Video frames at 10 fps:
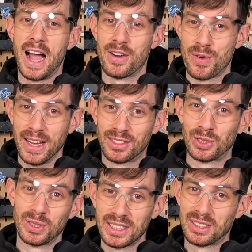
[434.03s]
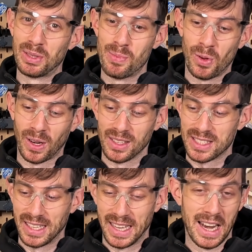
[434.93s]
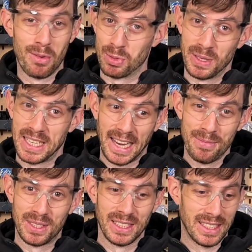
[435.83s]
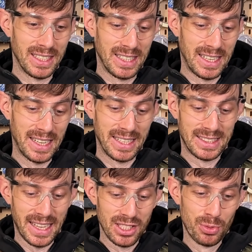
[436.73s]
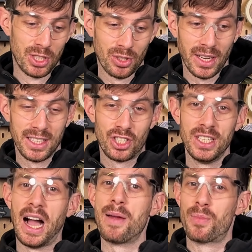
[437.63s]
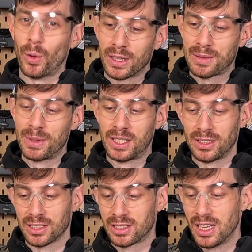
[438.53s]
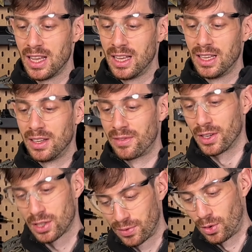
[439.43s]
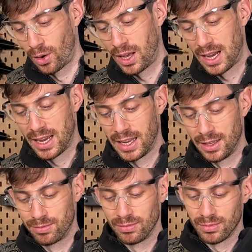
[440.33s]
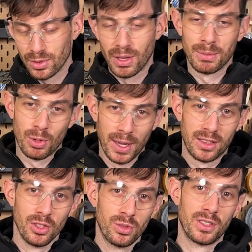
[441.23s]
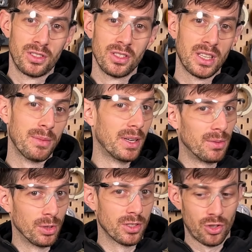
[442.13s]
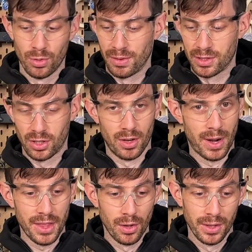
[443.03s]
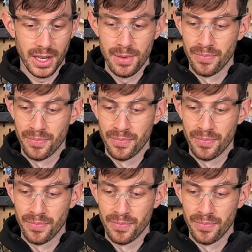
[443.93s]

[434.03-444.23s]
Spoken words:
I ran through these 3 bottles and I was basically empty, yeah. I then switched to the AEG. I brought it because first of all, I'm quite new to the system and I wasn't sure if it's gonna run the whole day.